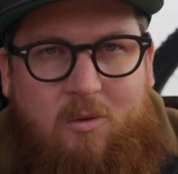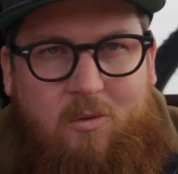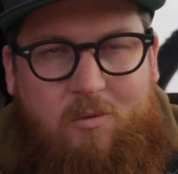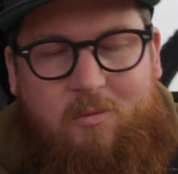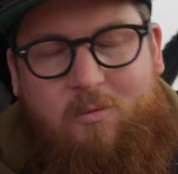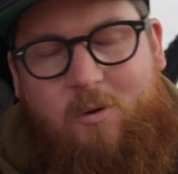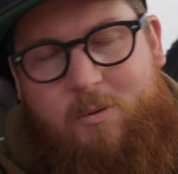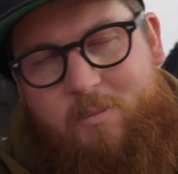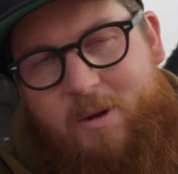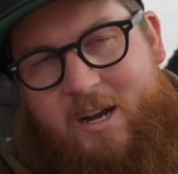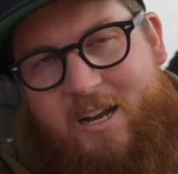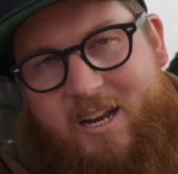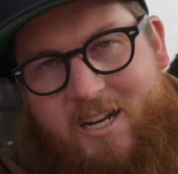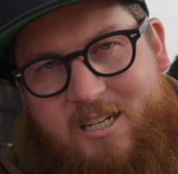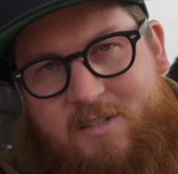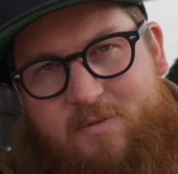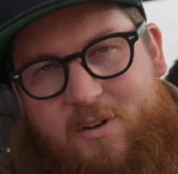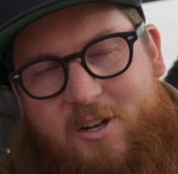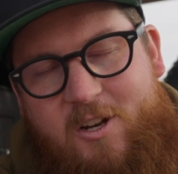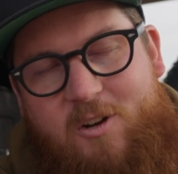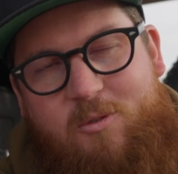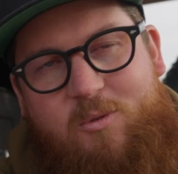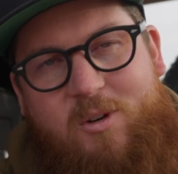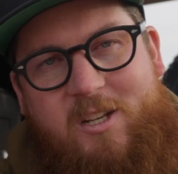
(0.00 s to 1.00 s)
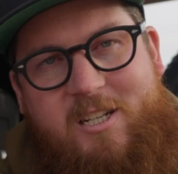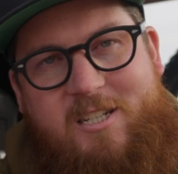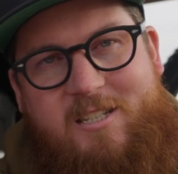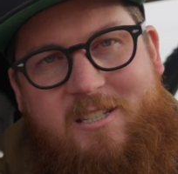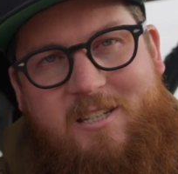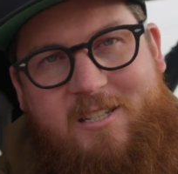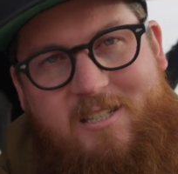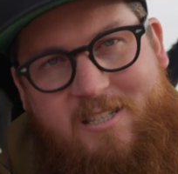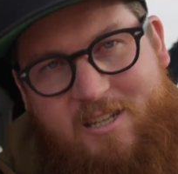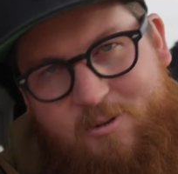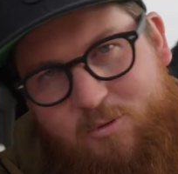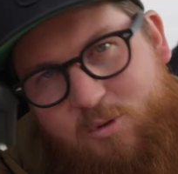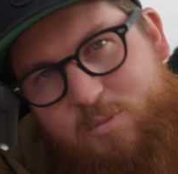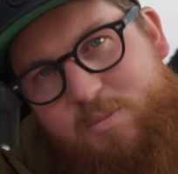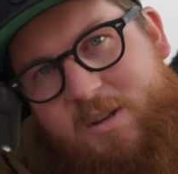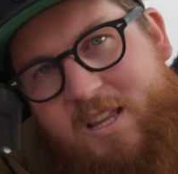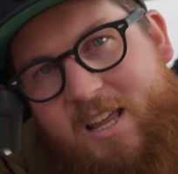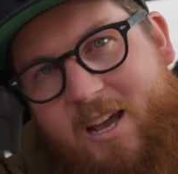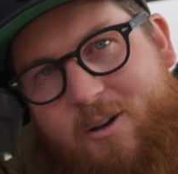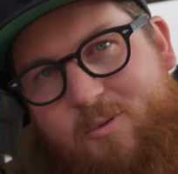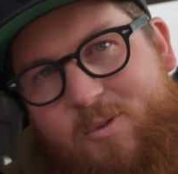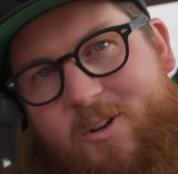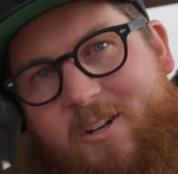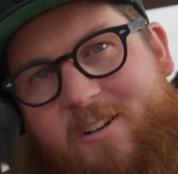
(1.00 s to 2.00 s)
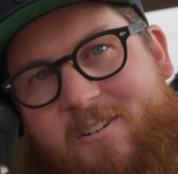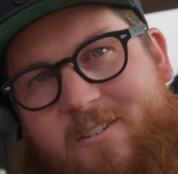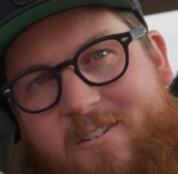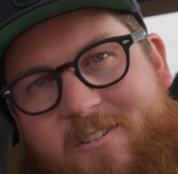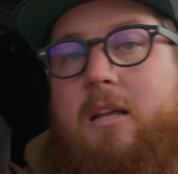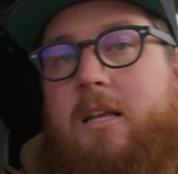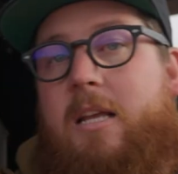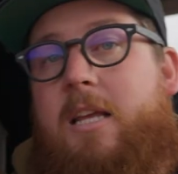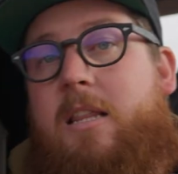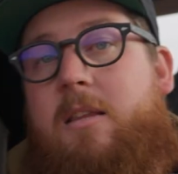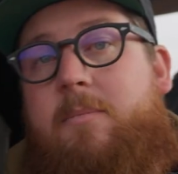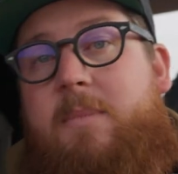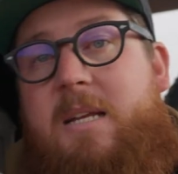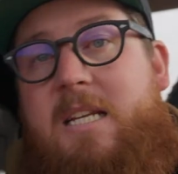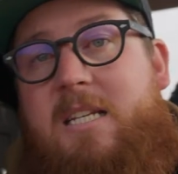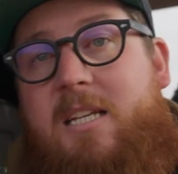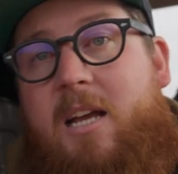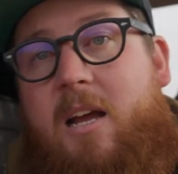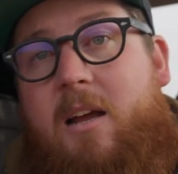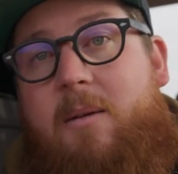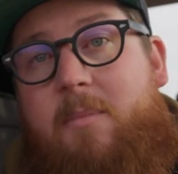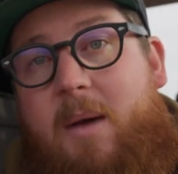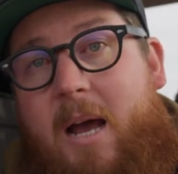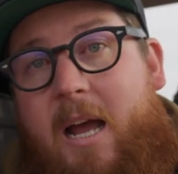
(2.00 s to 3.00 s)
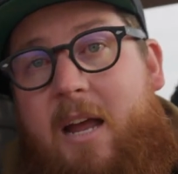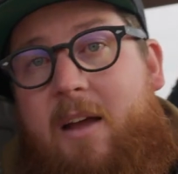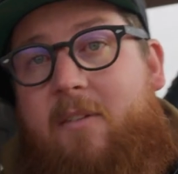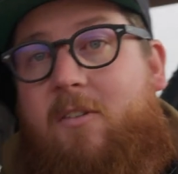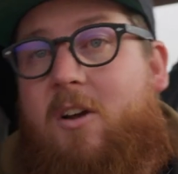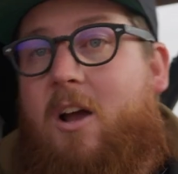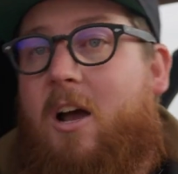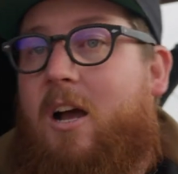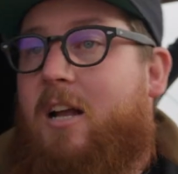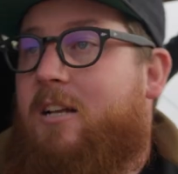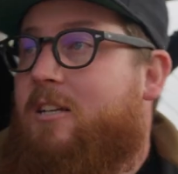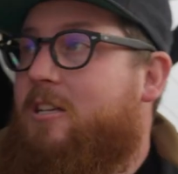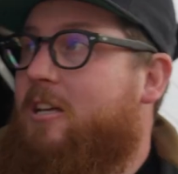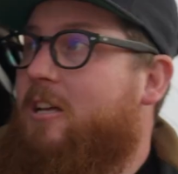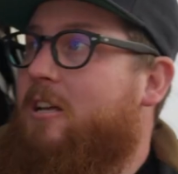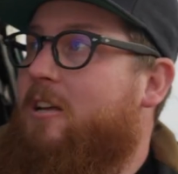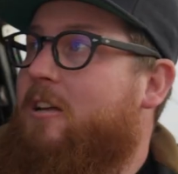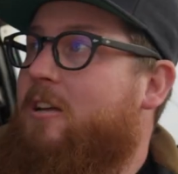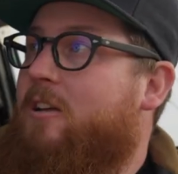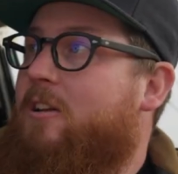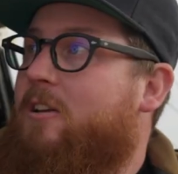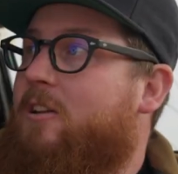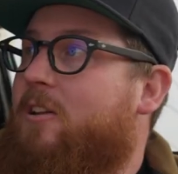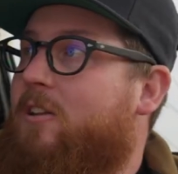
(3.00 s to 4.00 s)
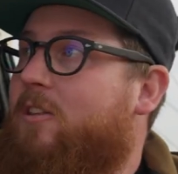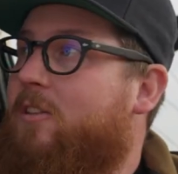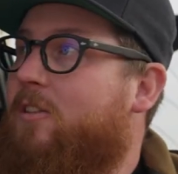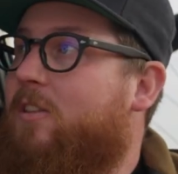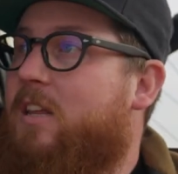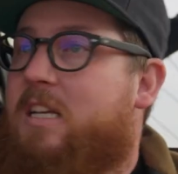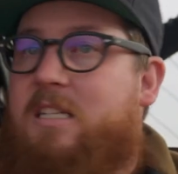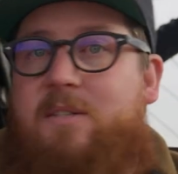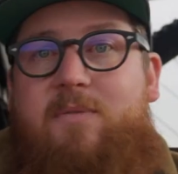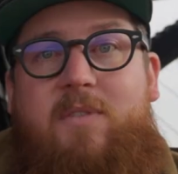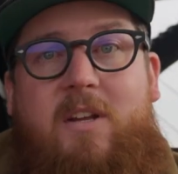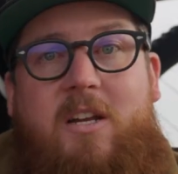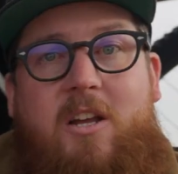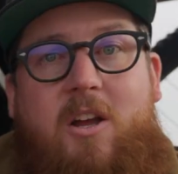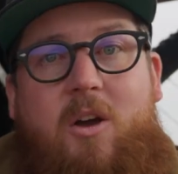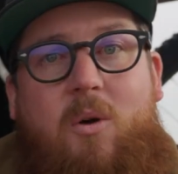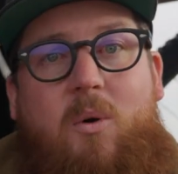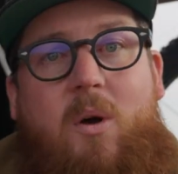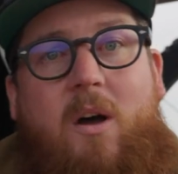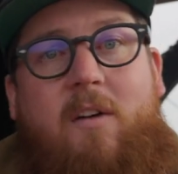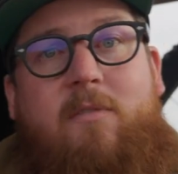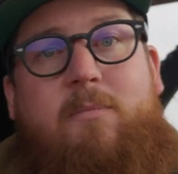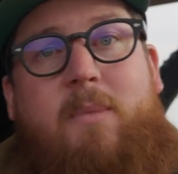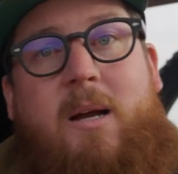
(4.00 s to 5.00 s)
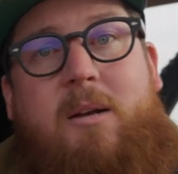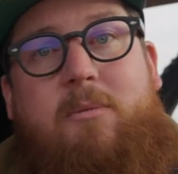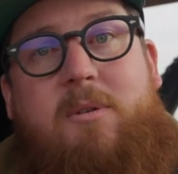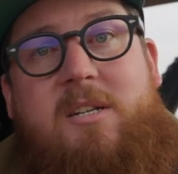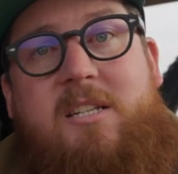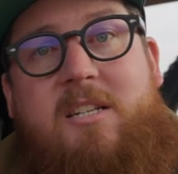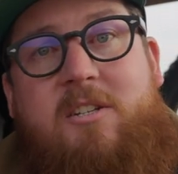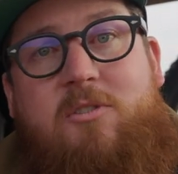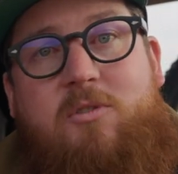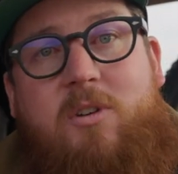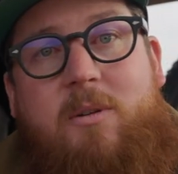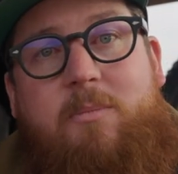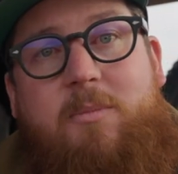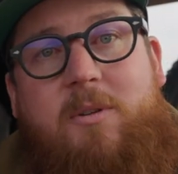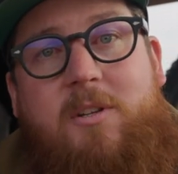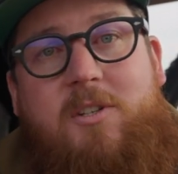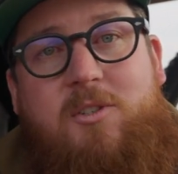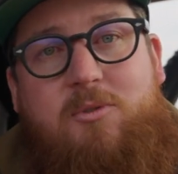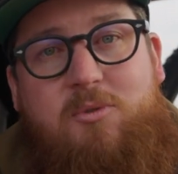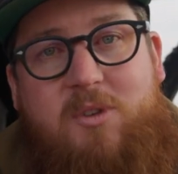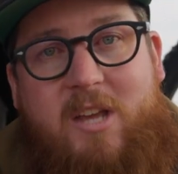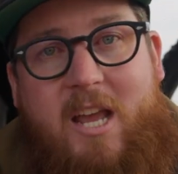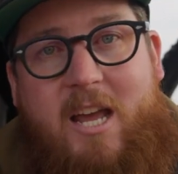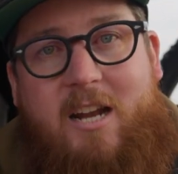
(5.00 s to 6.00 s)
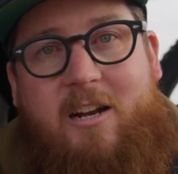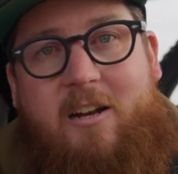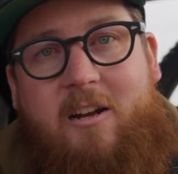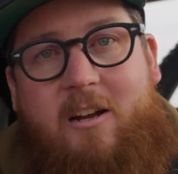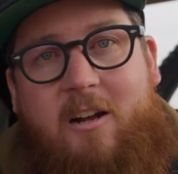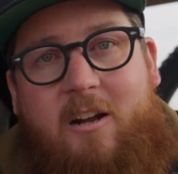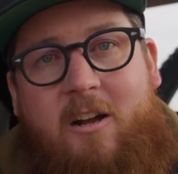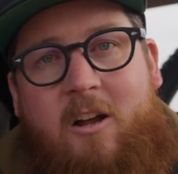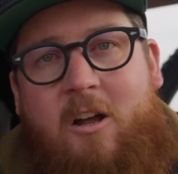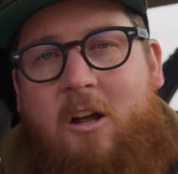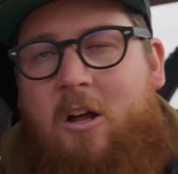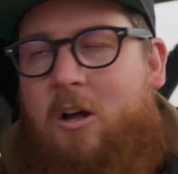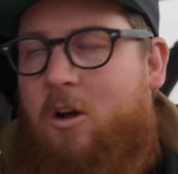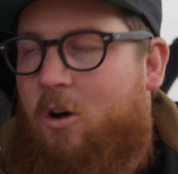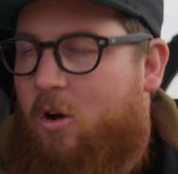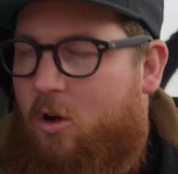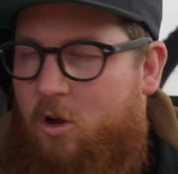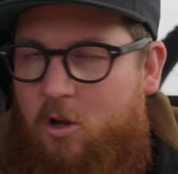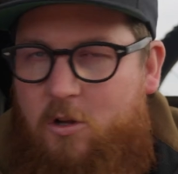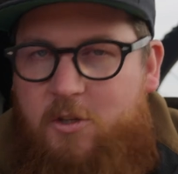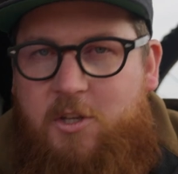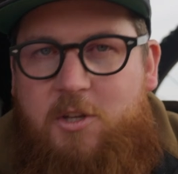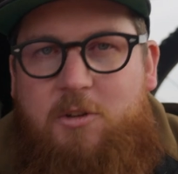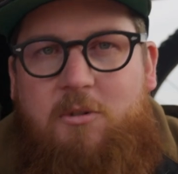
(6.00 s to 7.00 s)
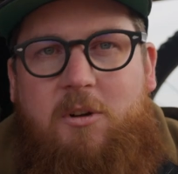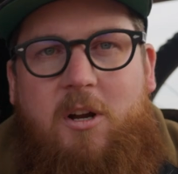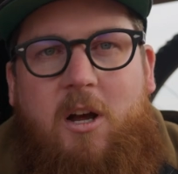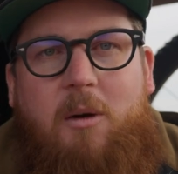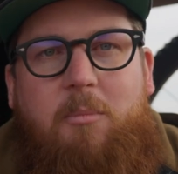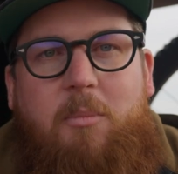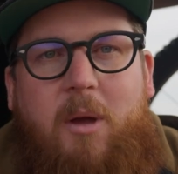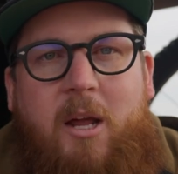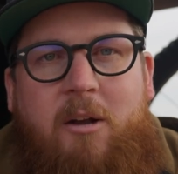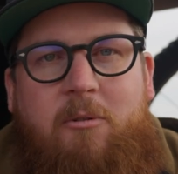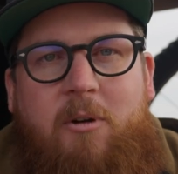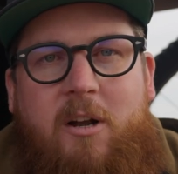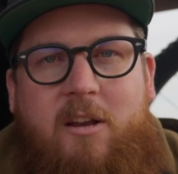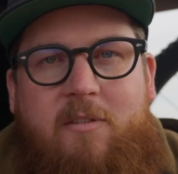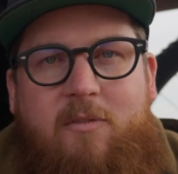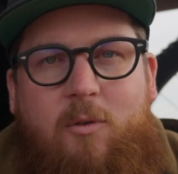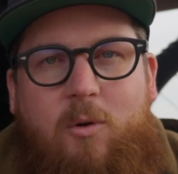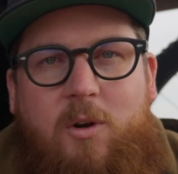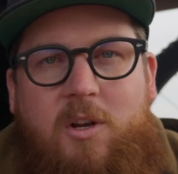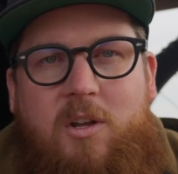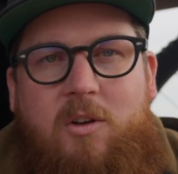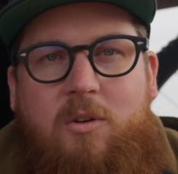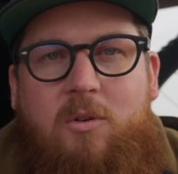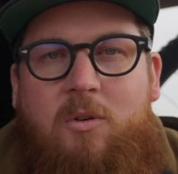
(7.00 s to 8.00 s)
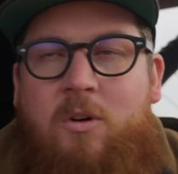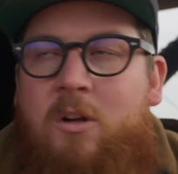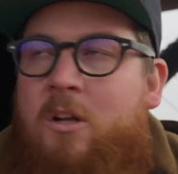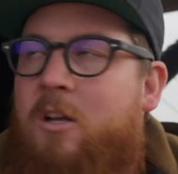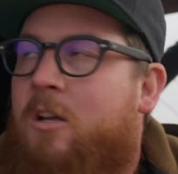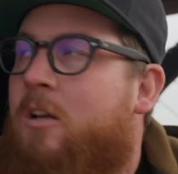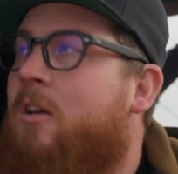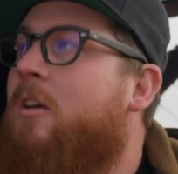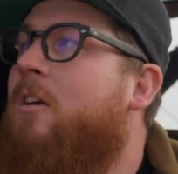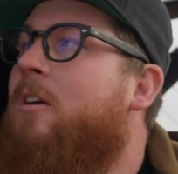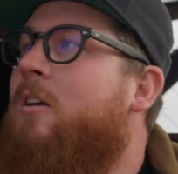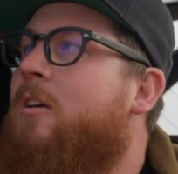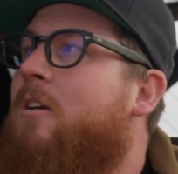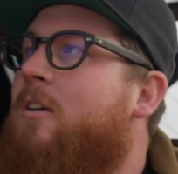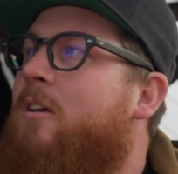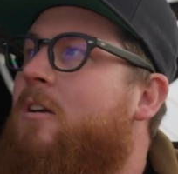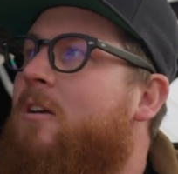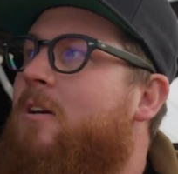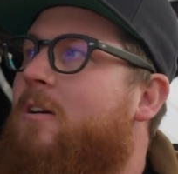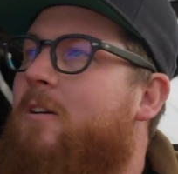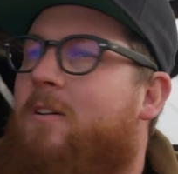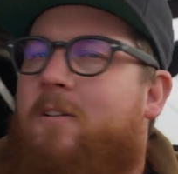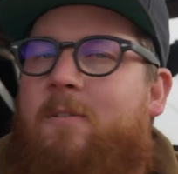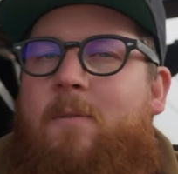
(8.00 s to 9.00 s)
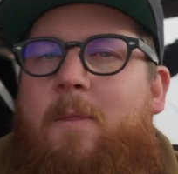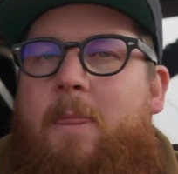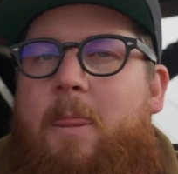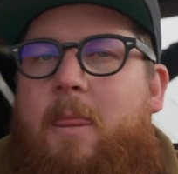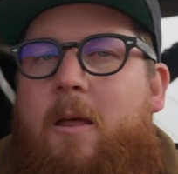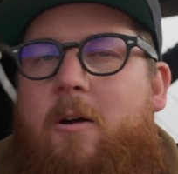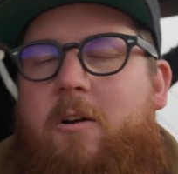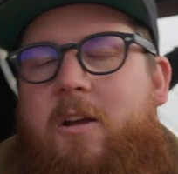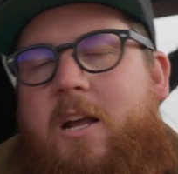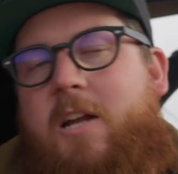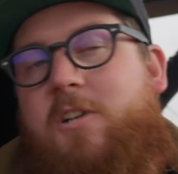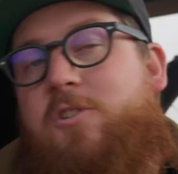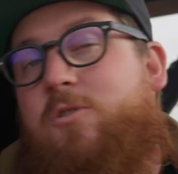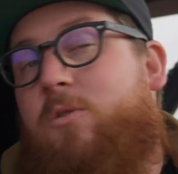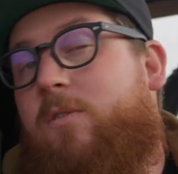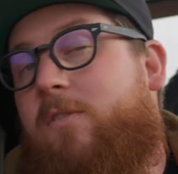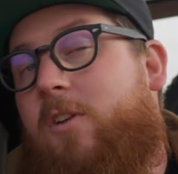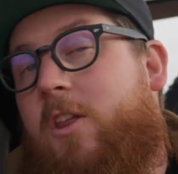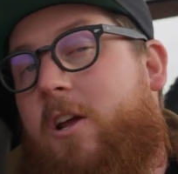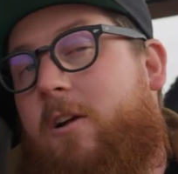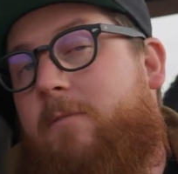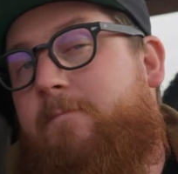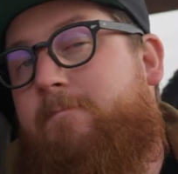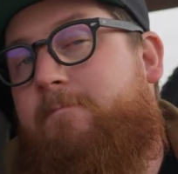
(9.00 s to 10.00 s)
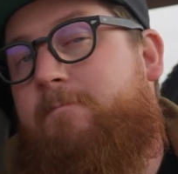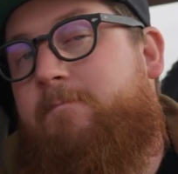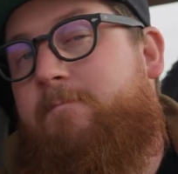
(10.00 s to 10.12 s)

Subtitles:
when my next video releases, it will be that one. In the meantime, I have got this video of my recent trip to Canada all queued up and ready for you. I'll catch you over there.